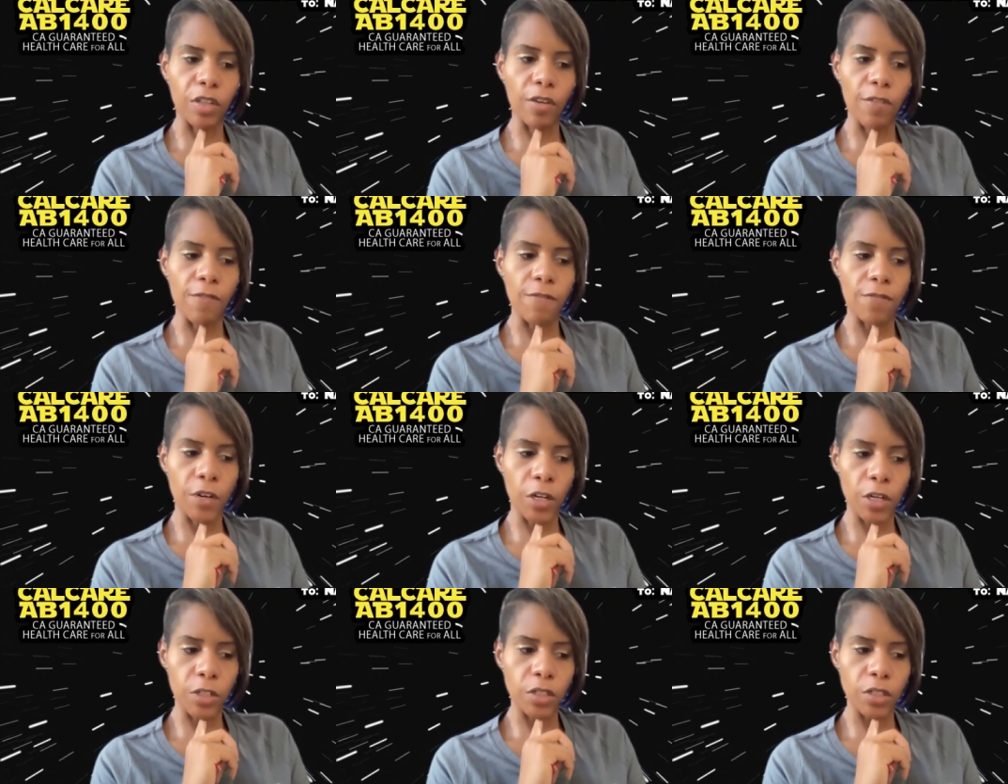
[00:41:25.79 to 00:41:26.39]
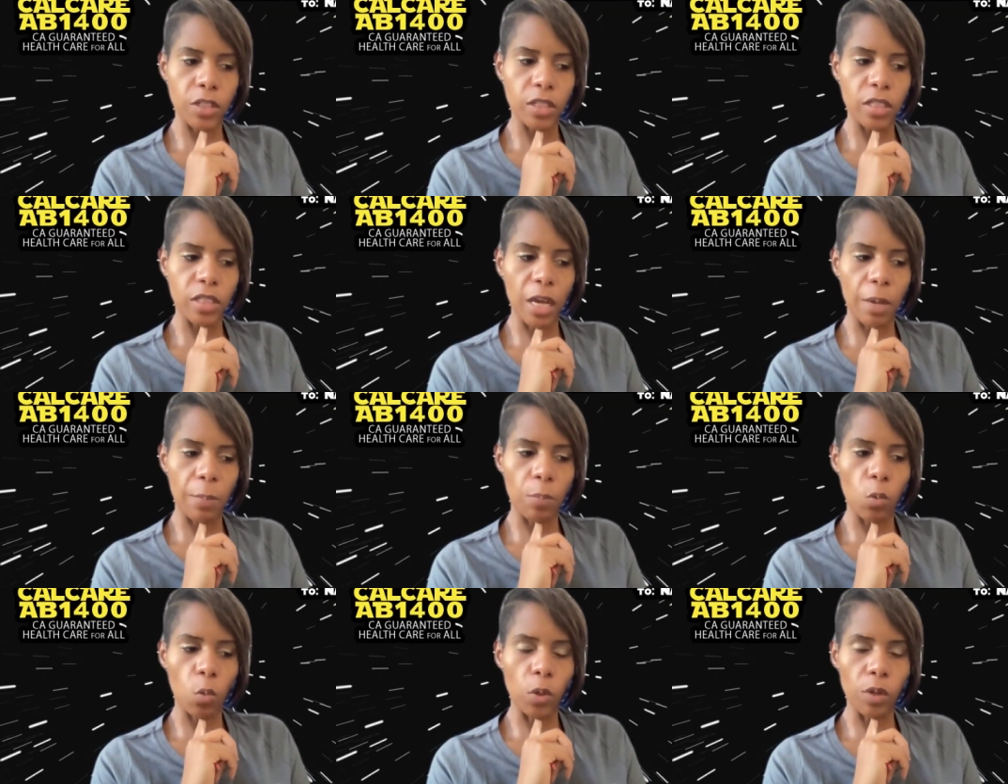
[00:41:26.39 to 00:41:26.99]
the first
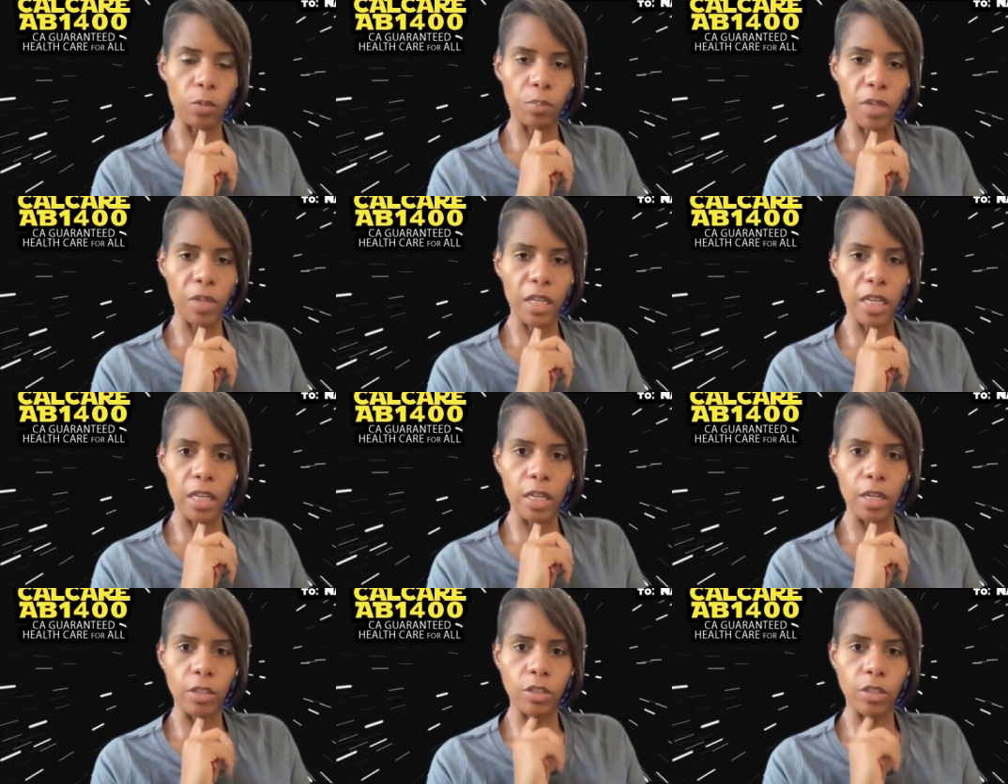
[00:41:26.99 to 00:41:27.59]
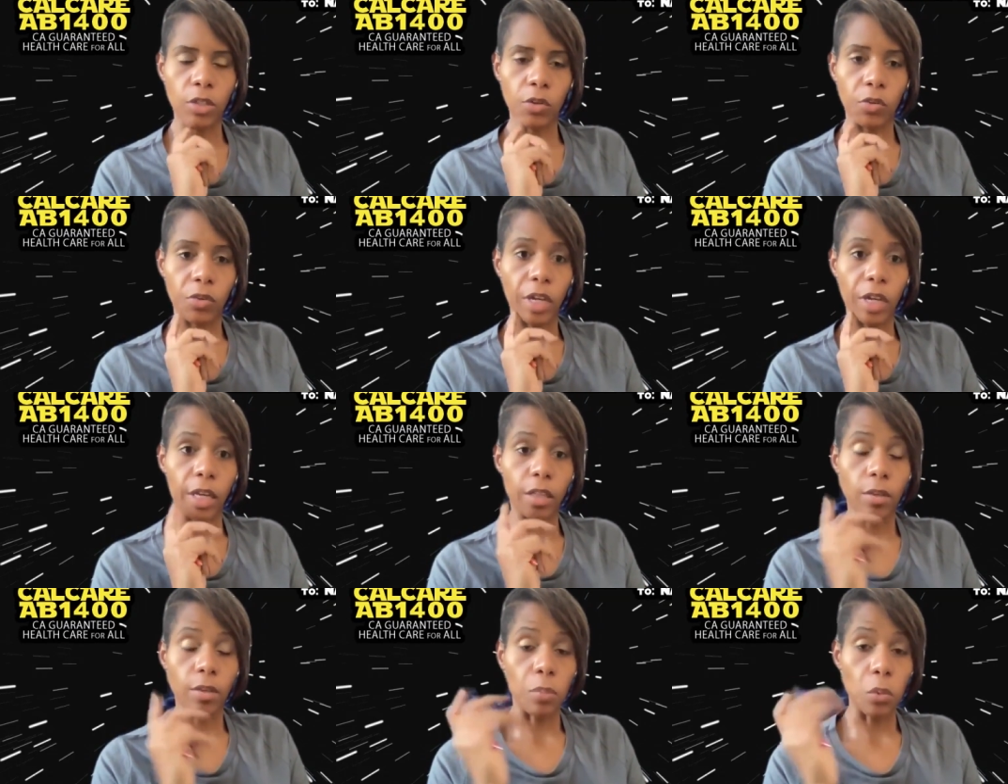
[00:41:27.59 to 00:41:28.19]
step would be to
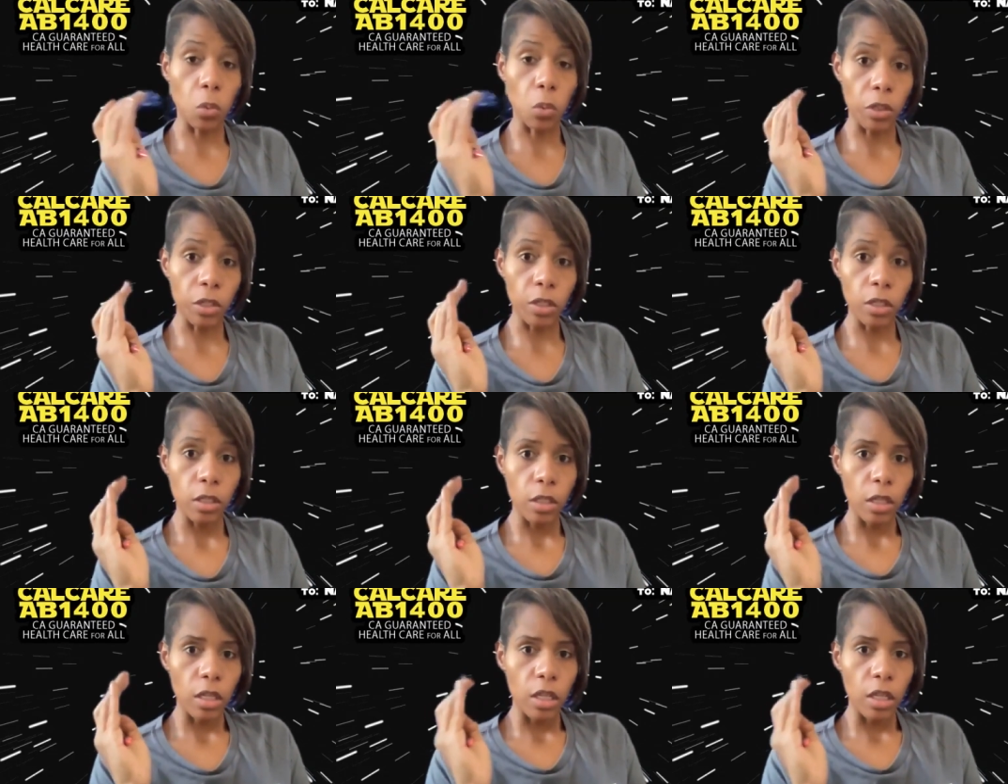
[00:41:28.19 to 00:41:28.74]
create the board